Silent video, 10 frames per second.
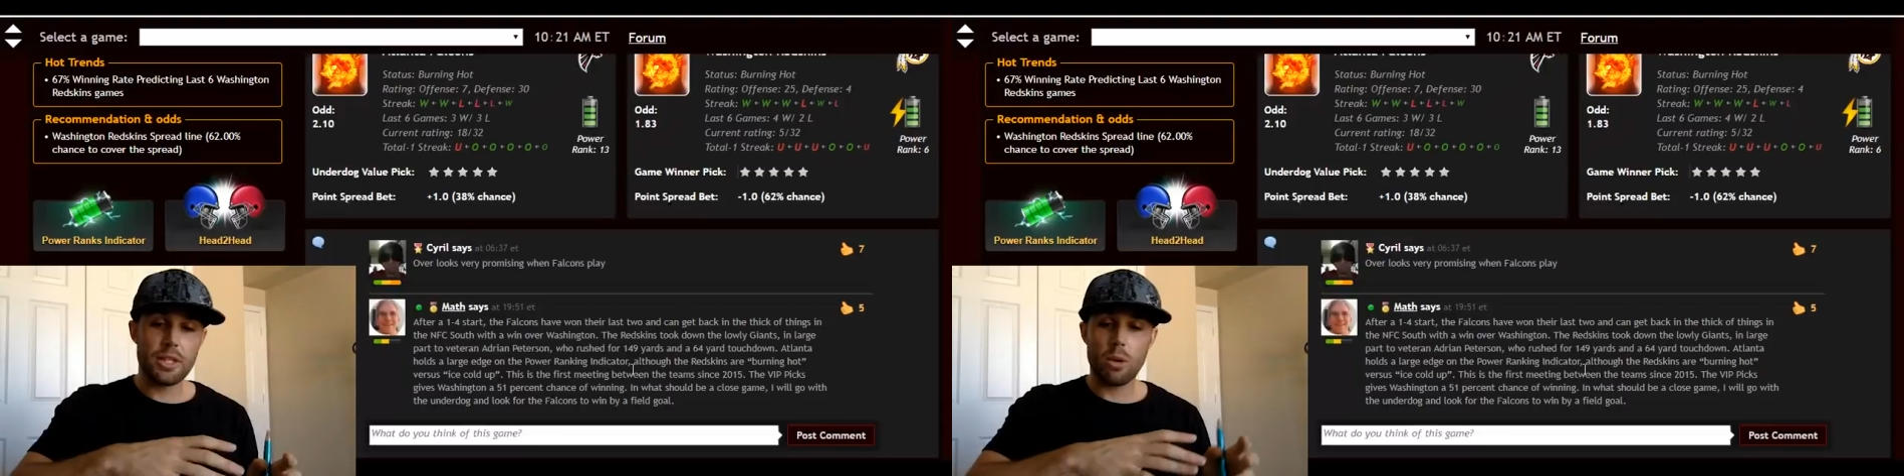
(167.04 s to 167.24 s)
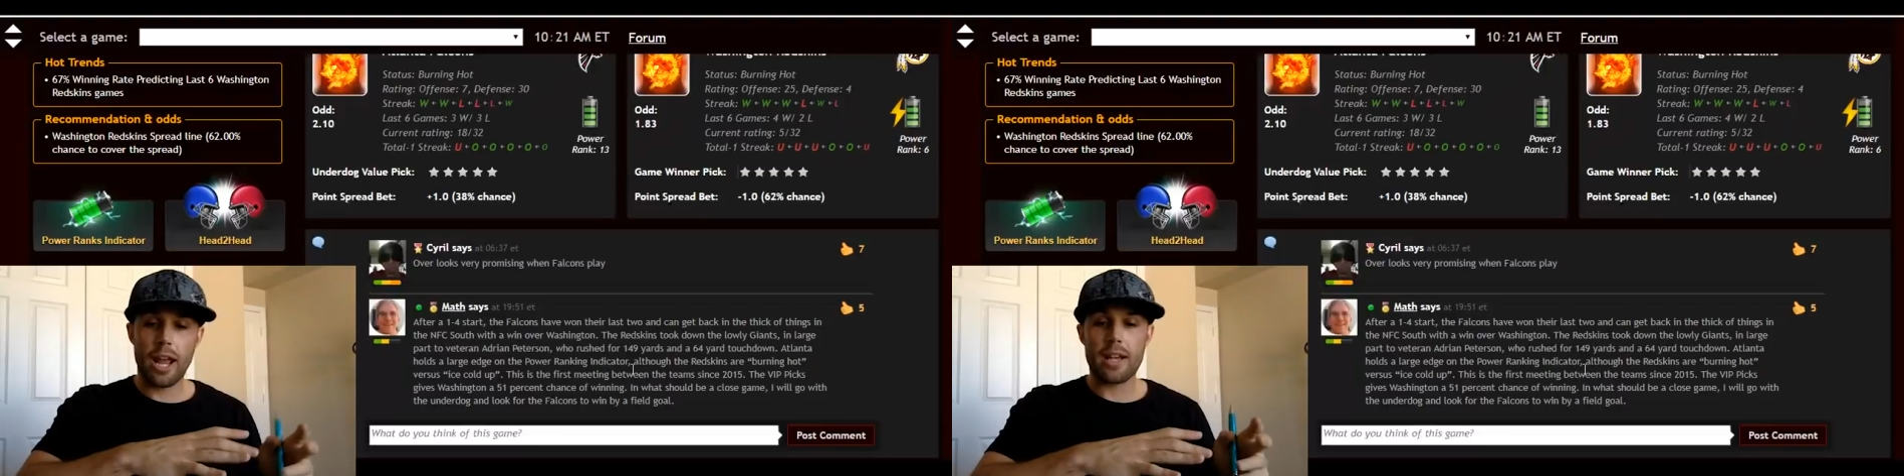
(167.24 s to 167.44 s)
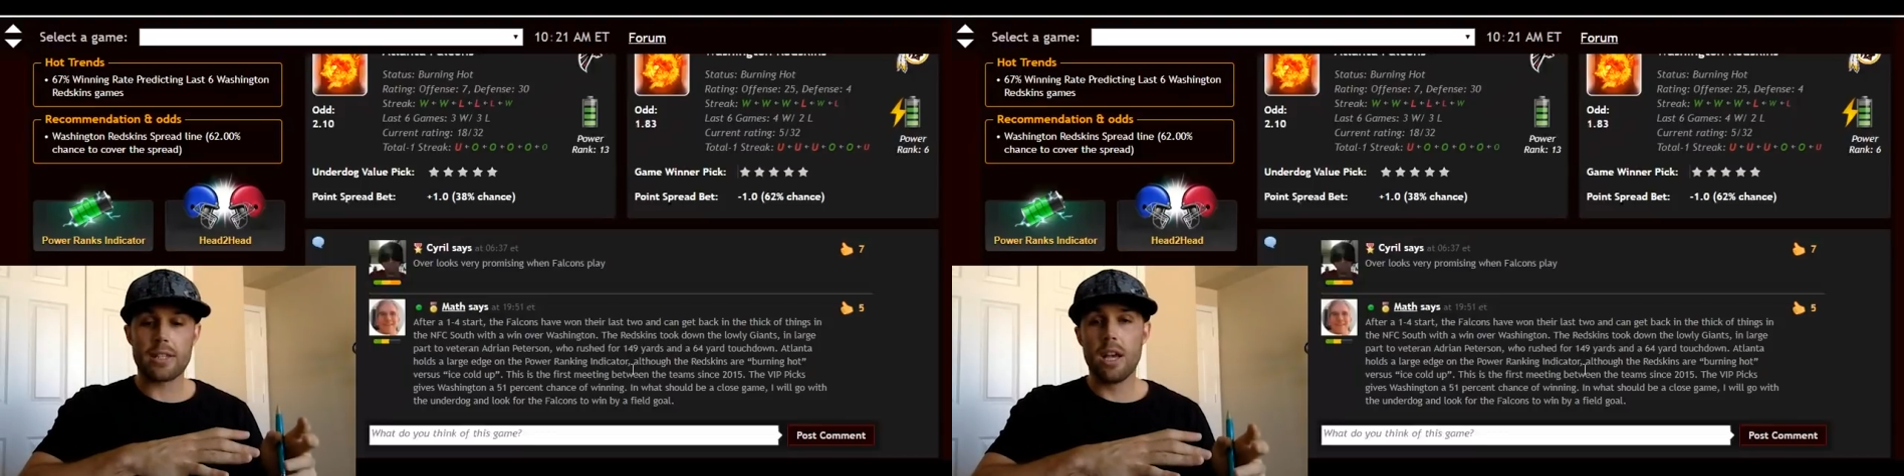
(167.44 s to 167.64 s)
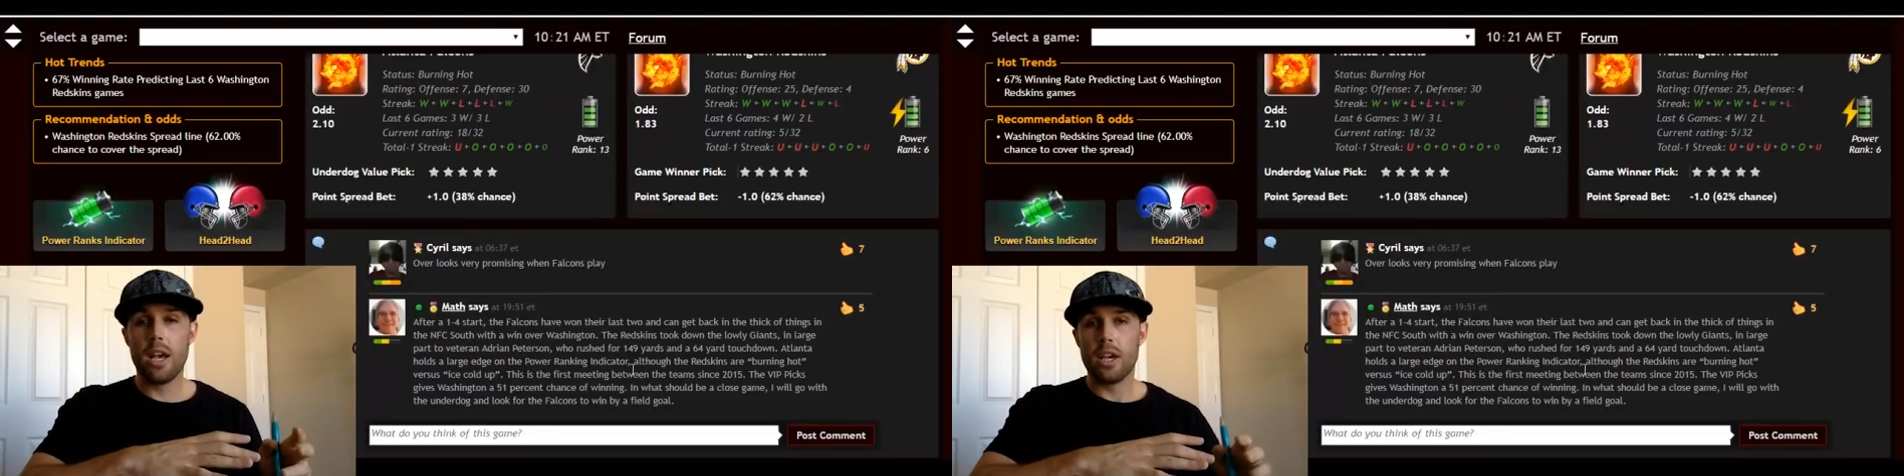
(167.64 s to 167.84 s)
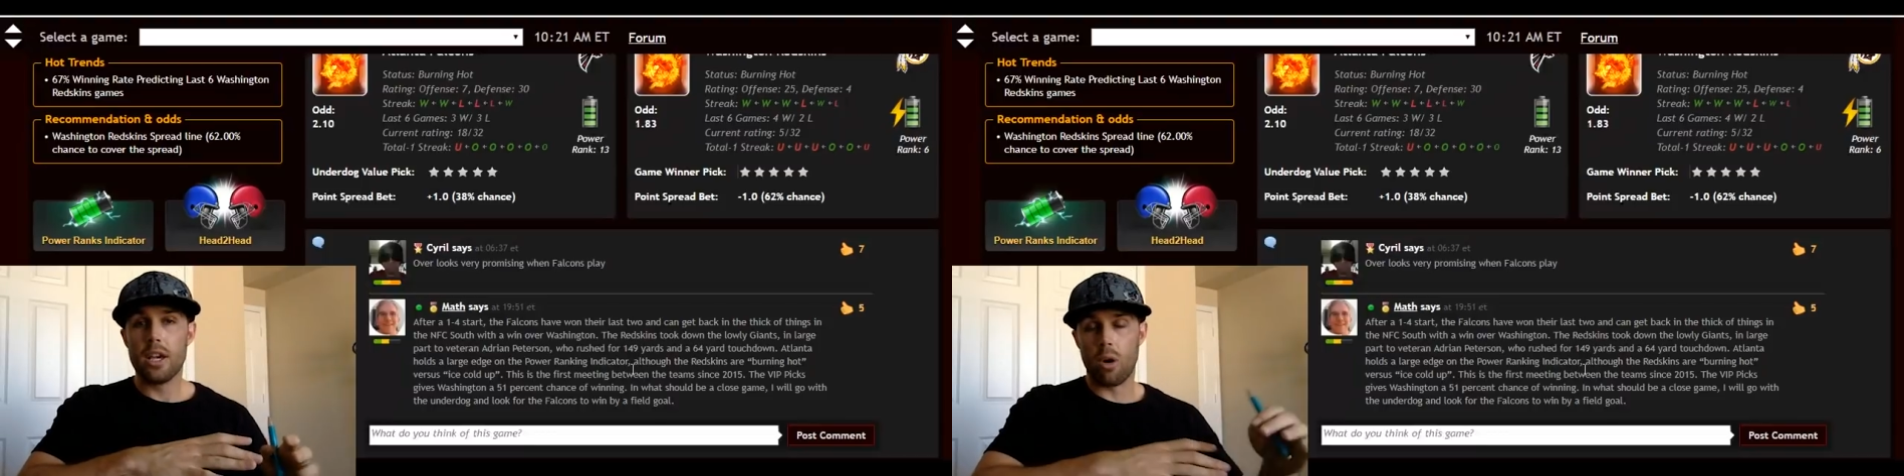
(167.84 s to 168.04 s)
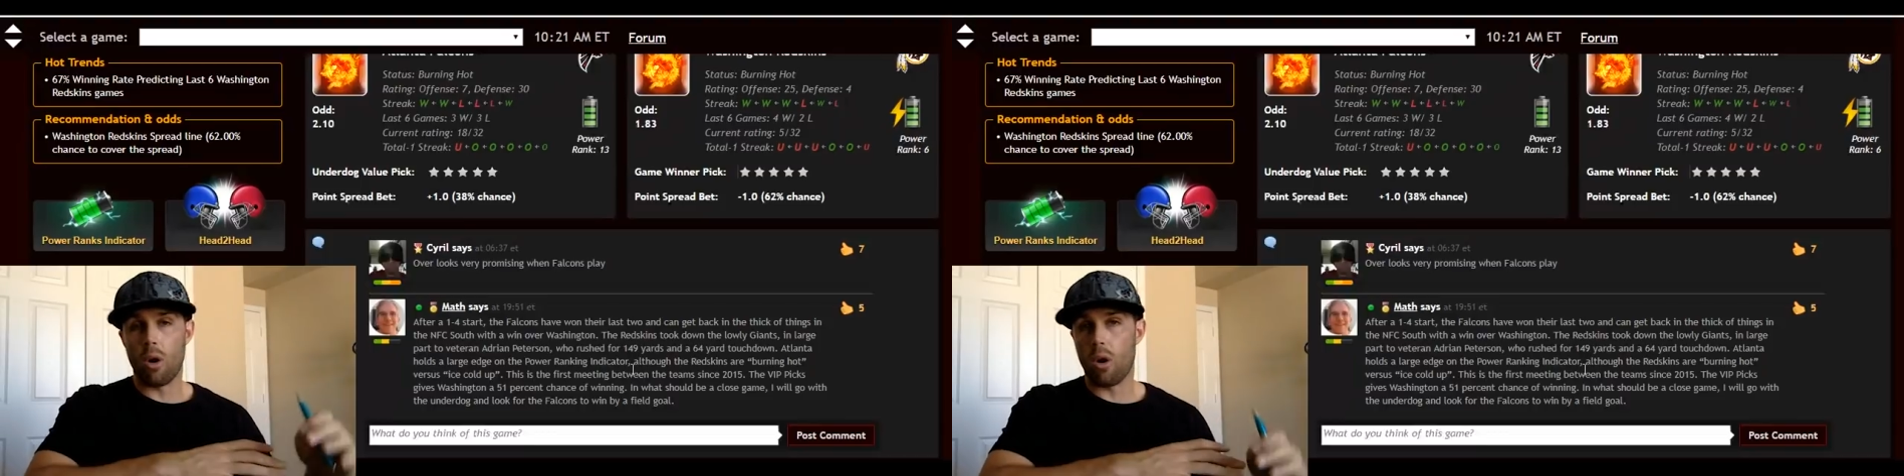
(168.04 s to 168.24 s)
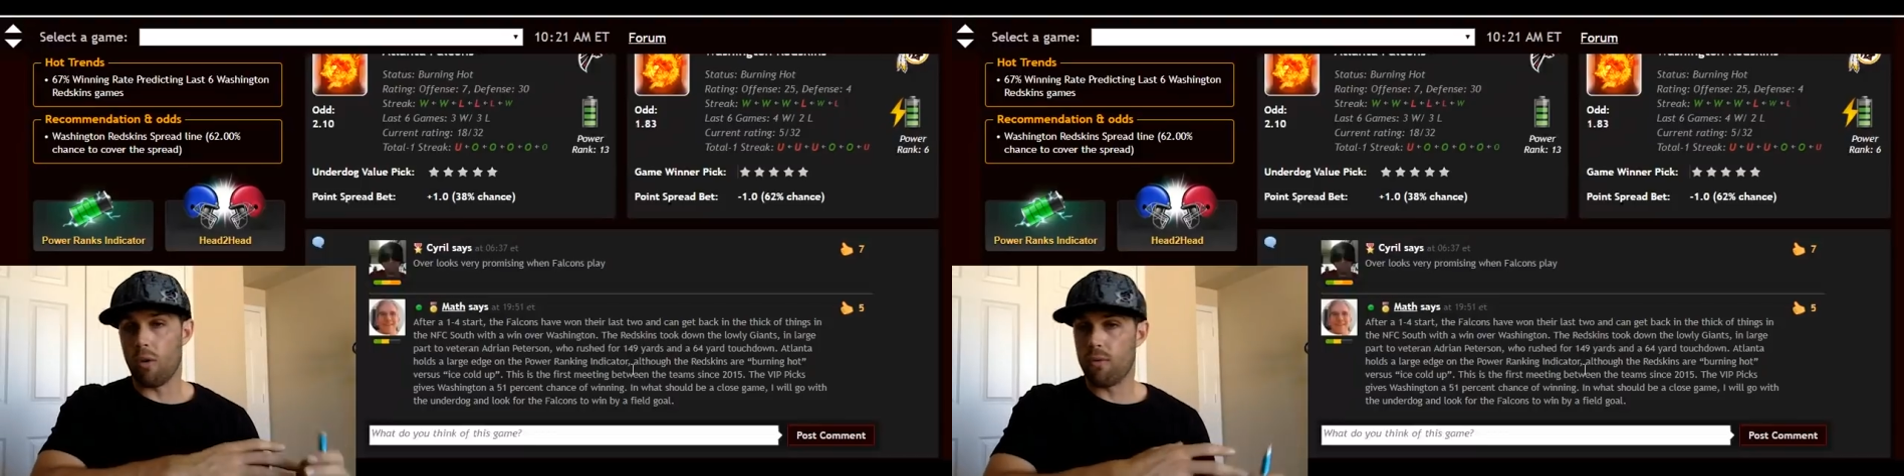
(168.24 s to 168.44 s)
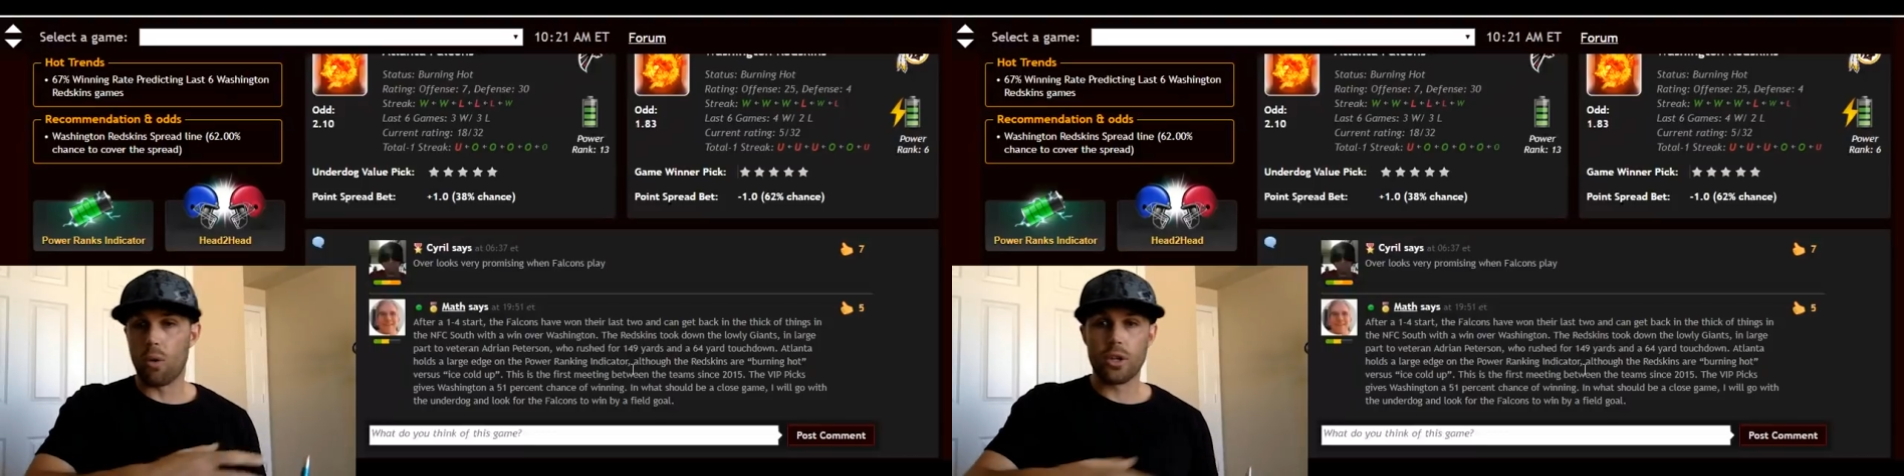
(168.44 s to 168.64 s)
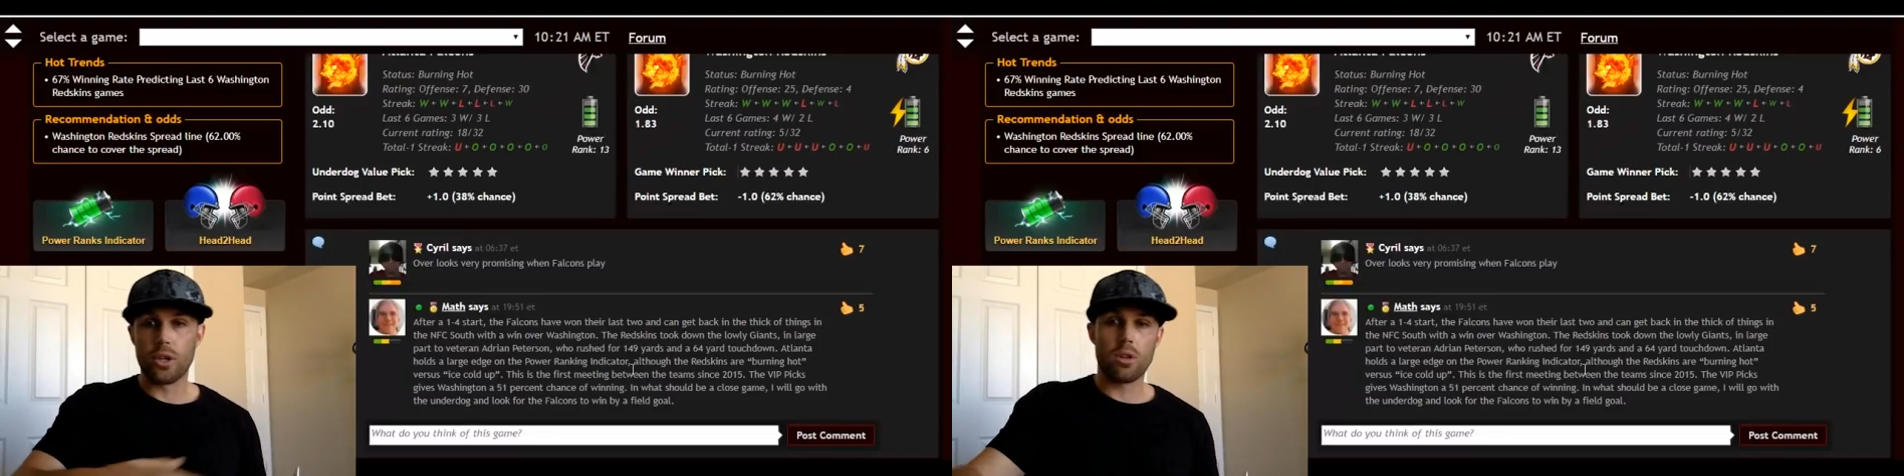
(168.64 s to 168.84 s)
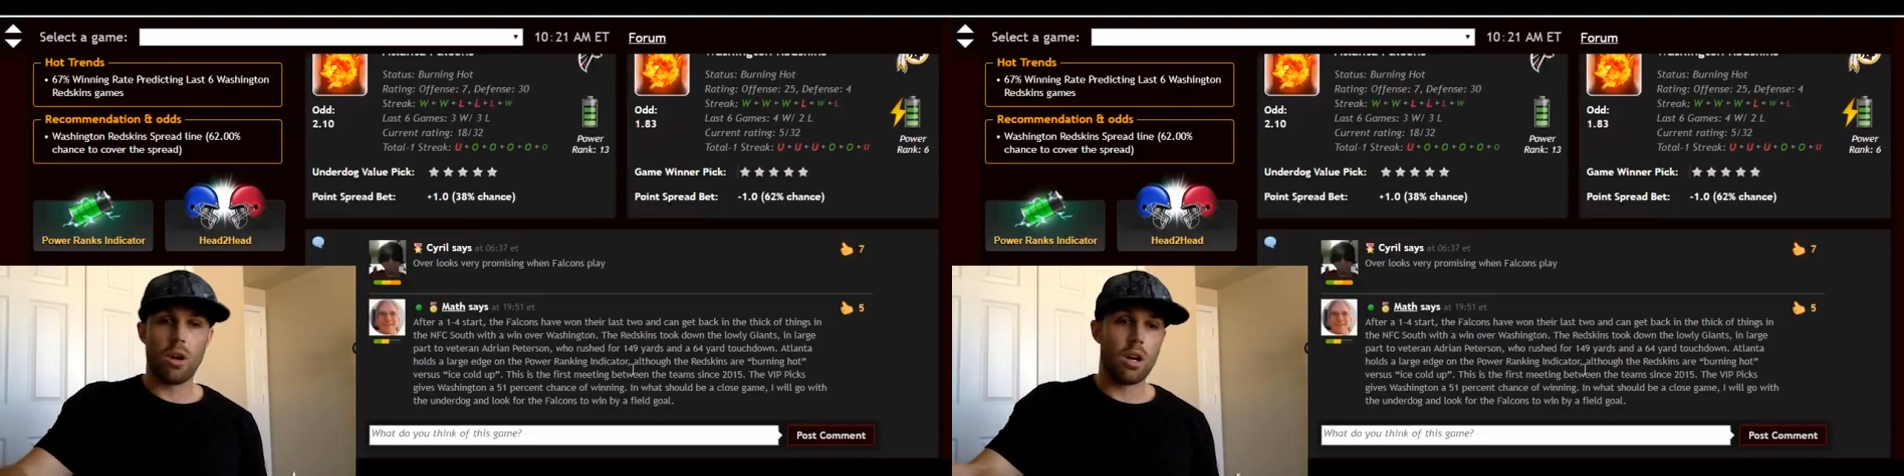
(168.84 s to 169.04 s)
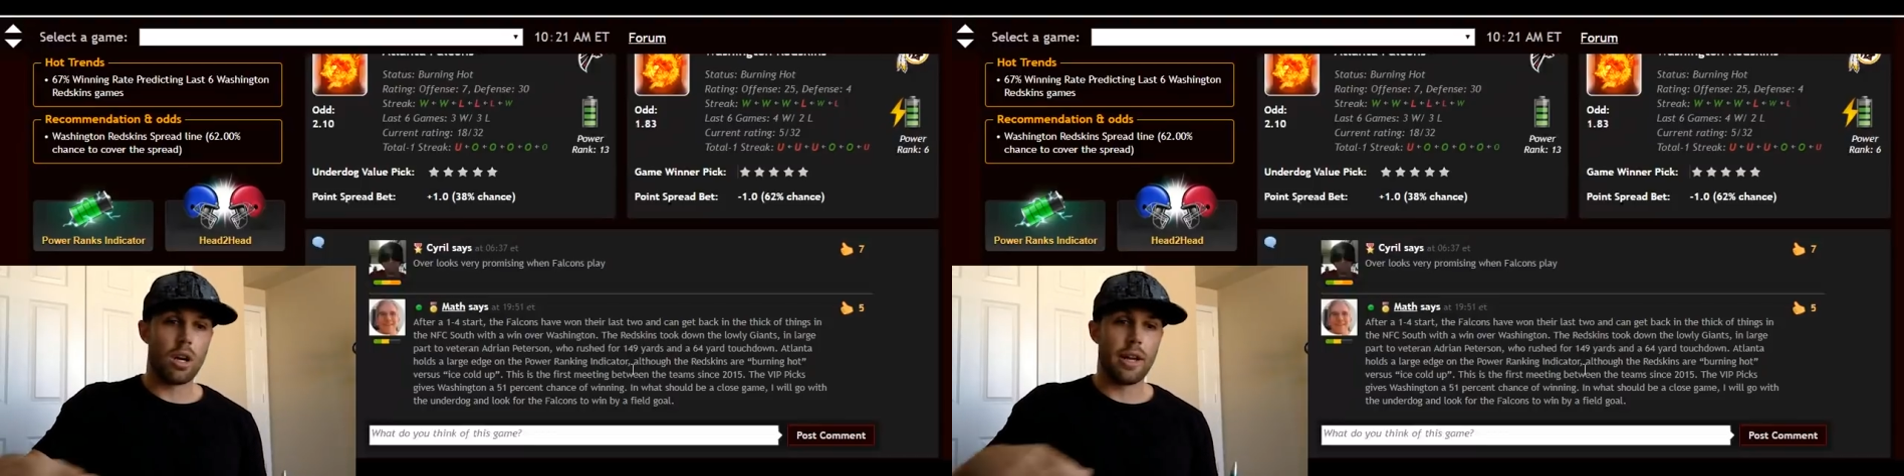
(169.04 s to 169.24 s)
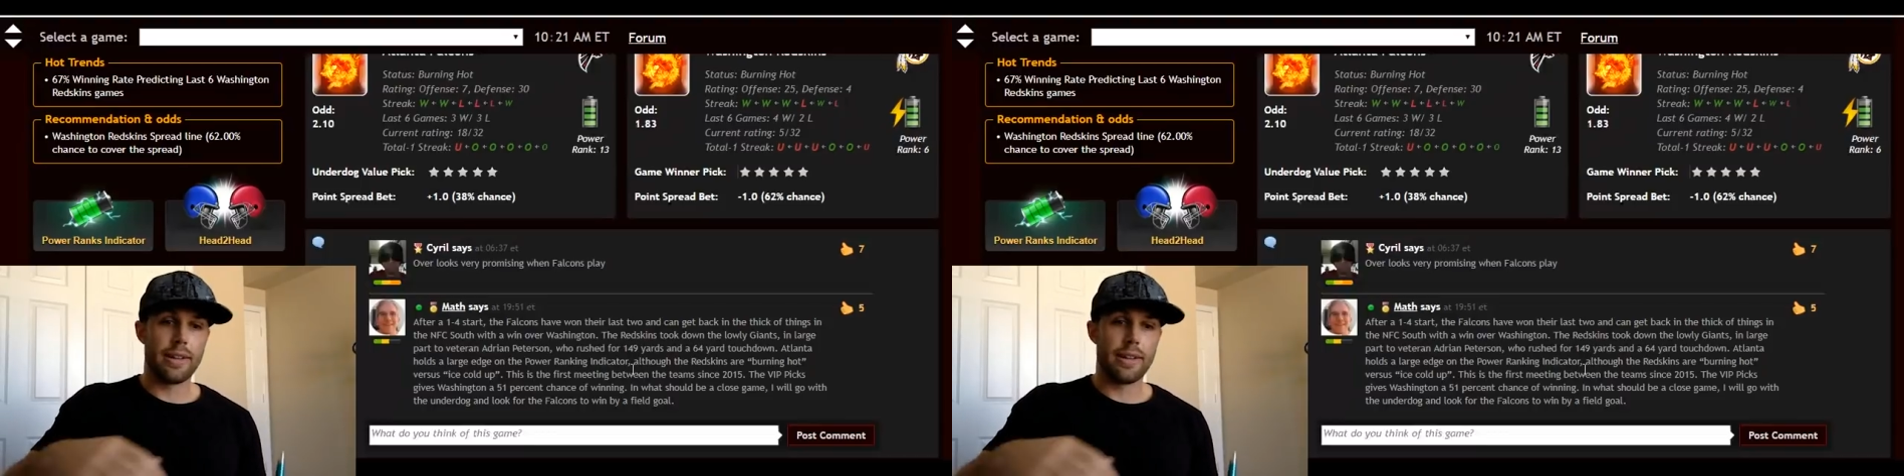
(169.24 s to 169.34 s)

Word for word: this one has you know a full year long.